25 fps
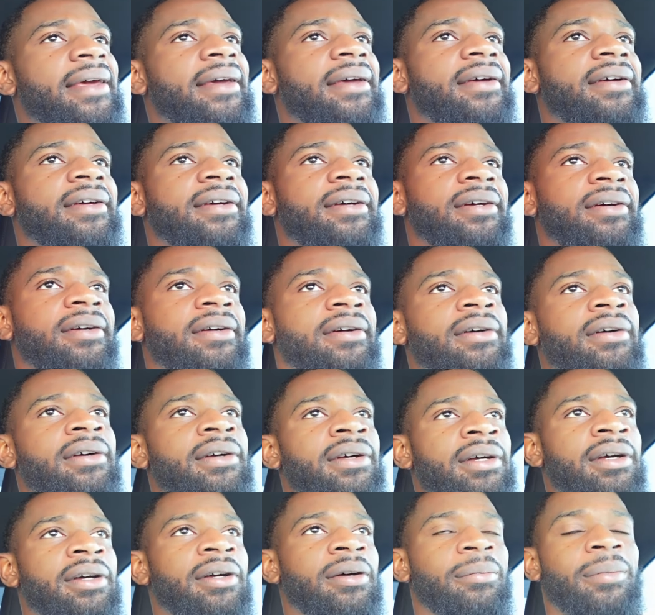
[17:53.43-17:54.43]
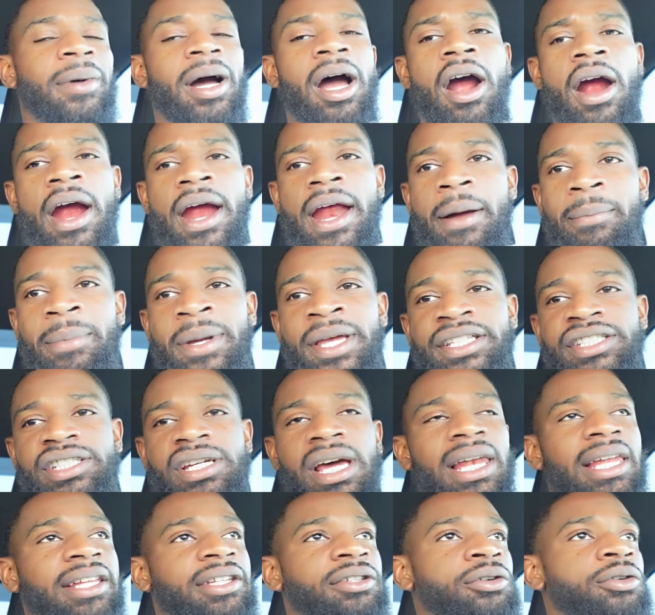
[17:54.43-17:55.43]
All right, I'm gonna hit
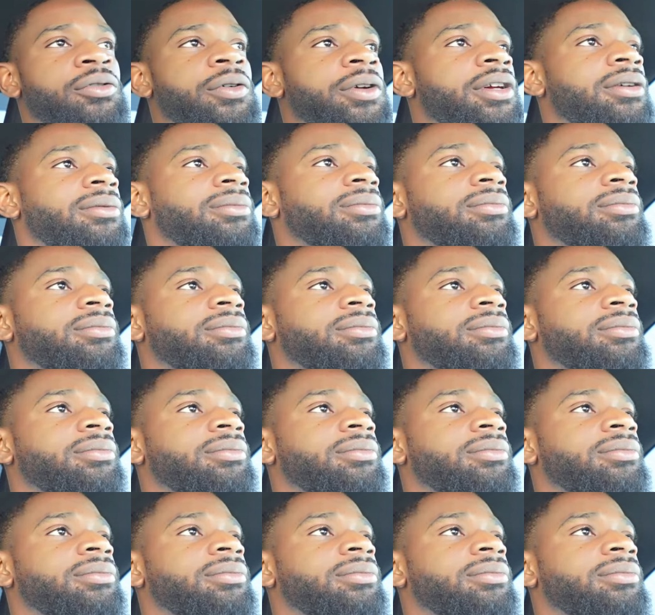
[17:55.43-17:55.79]
y'all at the crib.